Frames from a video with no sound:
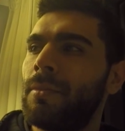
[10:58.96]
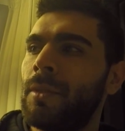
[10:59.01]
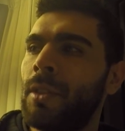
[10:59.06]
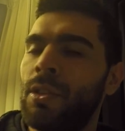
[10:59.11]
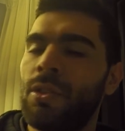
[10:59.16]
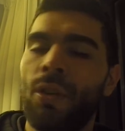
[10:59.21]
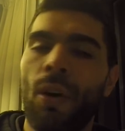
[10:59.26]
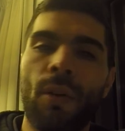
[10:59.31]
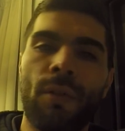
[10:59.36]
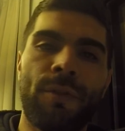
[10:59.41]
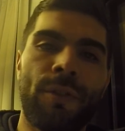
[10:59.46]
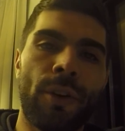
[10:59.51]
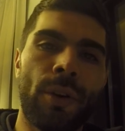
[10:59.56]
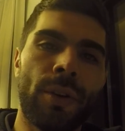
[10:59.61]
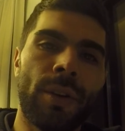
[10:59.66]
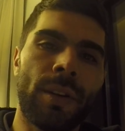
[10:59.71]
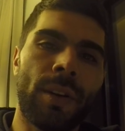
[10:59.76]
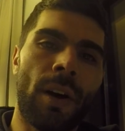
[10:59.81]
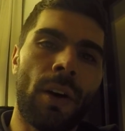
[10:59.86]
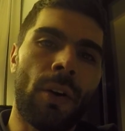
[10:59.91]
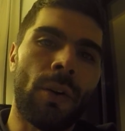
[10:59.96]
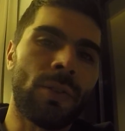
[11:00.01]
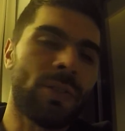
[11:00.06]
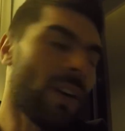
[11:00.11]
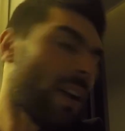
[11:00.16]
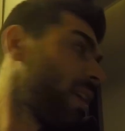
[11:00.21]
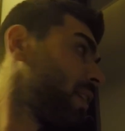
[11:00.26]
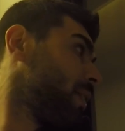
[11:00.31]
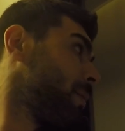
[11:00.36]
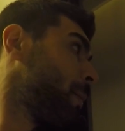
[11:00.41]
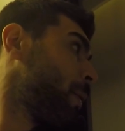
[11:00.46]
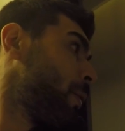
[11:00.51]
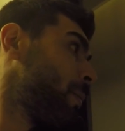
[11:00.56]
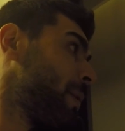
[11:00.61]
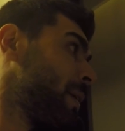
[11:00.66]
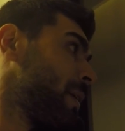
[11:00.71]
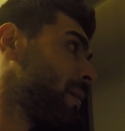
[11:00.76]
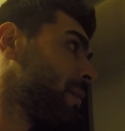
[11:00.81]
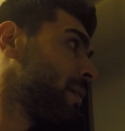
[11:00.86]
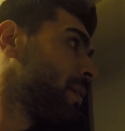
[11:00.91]
there's no food in the hotel at the
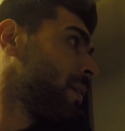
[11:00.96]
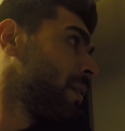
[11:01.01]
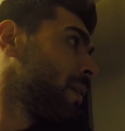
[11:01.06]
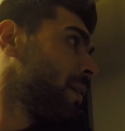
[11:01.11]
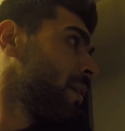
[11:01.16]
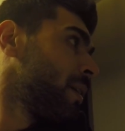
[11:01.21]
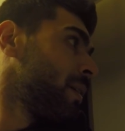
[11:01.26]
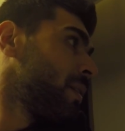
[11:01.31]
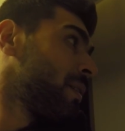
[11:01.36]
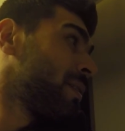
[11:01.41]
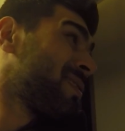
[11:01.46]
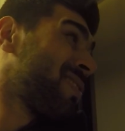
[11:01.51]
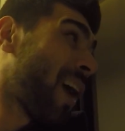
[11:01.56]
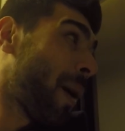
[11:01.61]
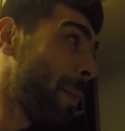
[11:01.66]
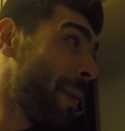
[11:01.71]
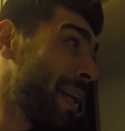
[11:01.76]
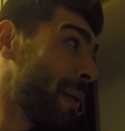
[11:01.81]
moment. There's not